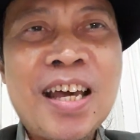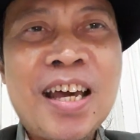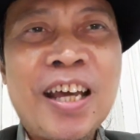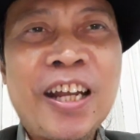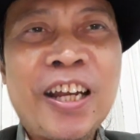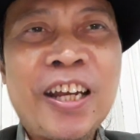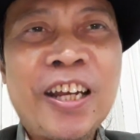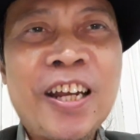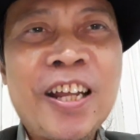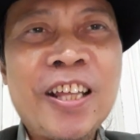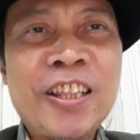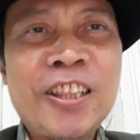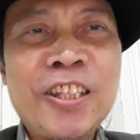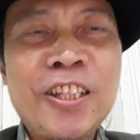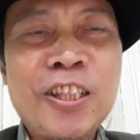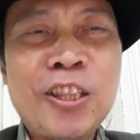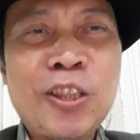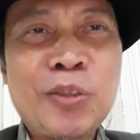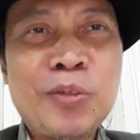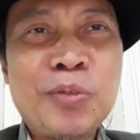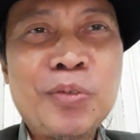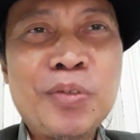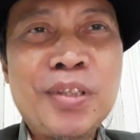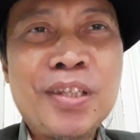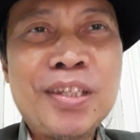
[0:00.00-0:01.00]
related
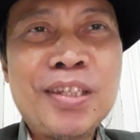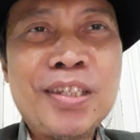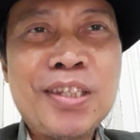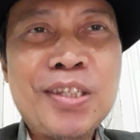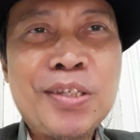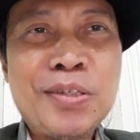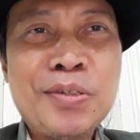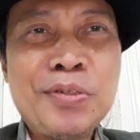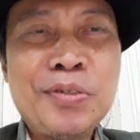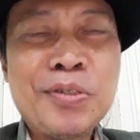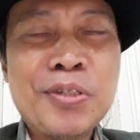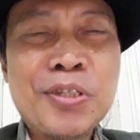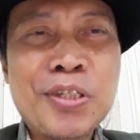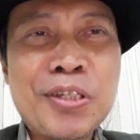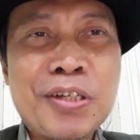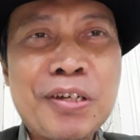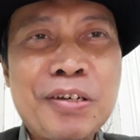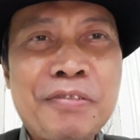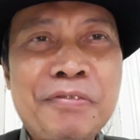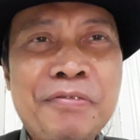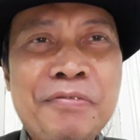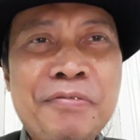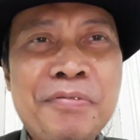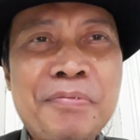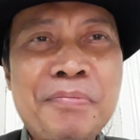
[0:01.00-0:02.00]
to the use
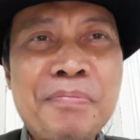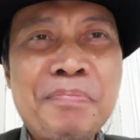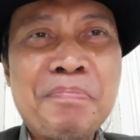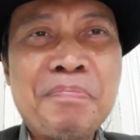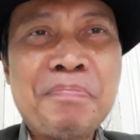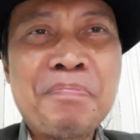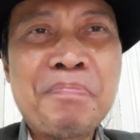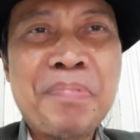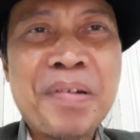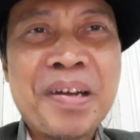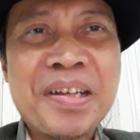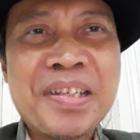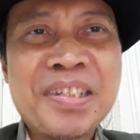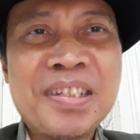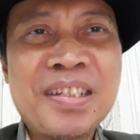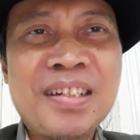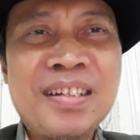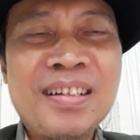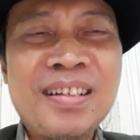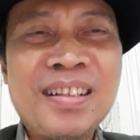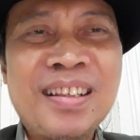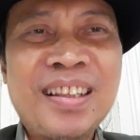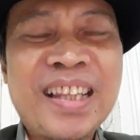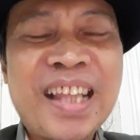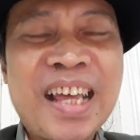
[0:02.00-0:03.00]
of
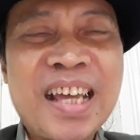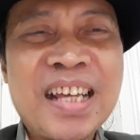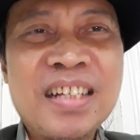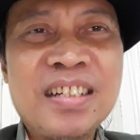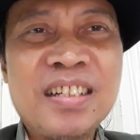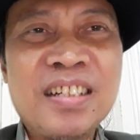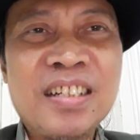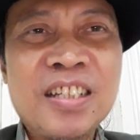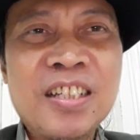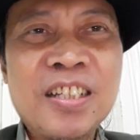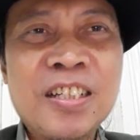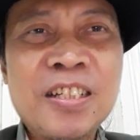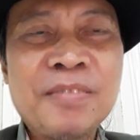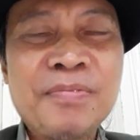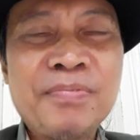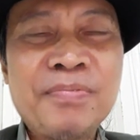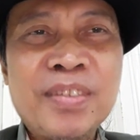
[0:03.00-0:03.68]
present tense.